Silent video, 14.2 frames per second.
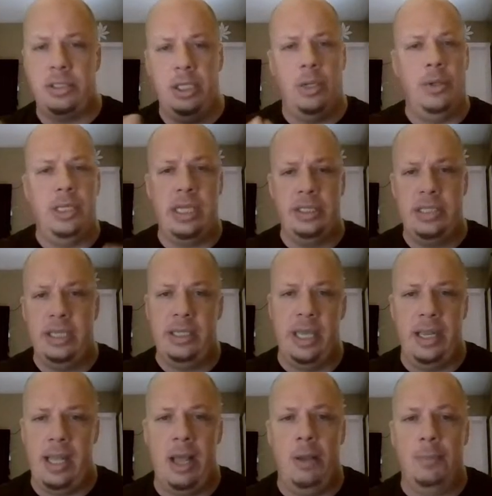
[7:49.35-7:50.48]

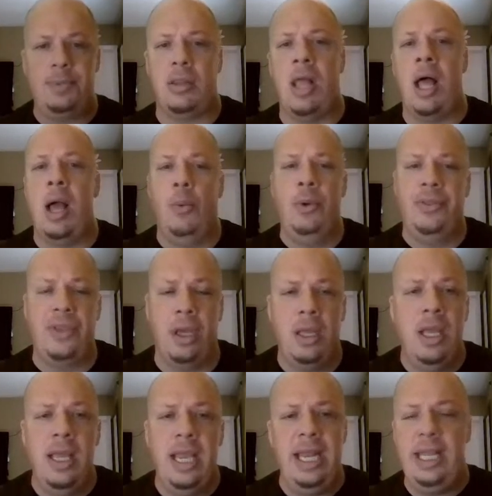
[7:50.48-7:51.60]
It helps a lot with
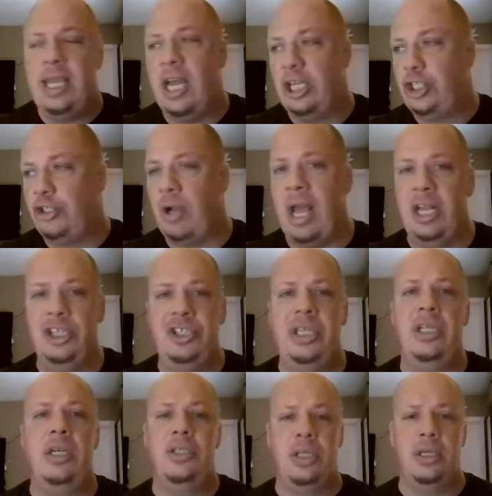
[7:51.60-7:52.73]
any kind of strategy
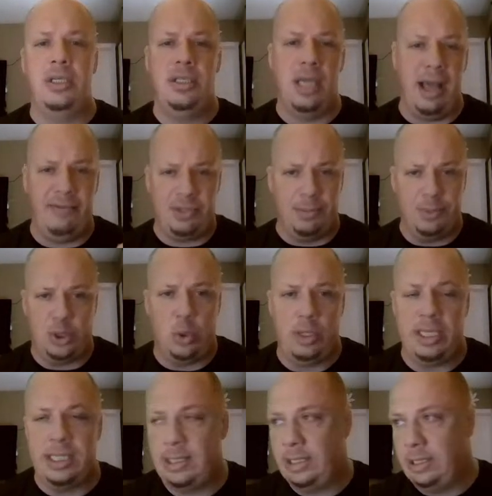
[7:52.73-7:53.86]
to have some sort of
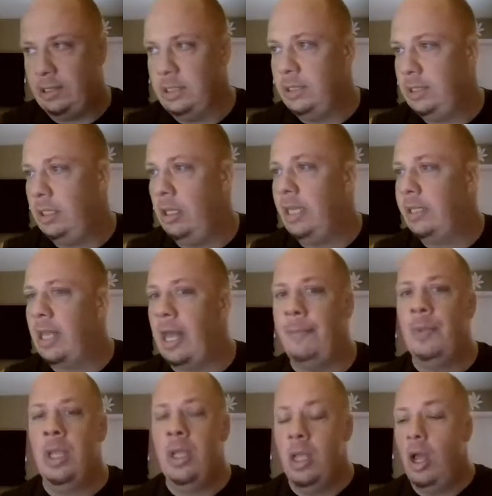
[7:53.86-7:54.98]
consistency like that.
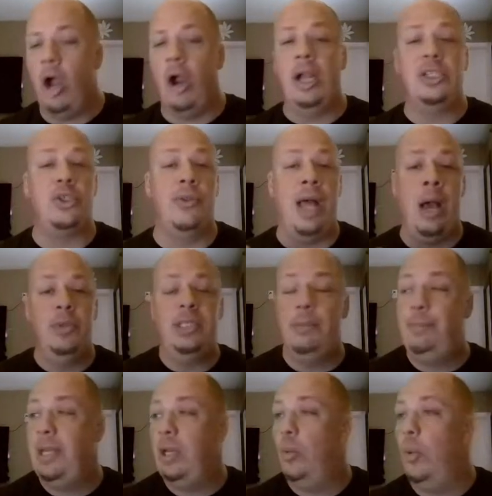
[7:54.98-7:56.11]
All right, so that was a
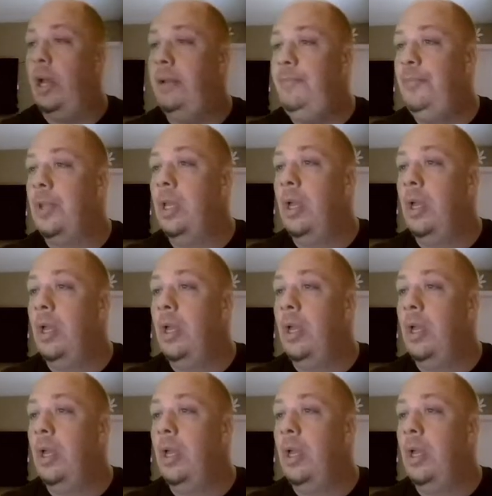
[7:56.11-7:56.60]
big win.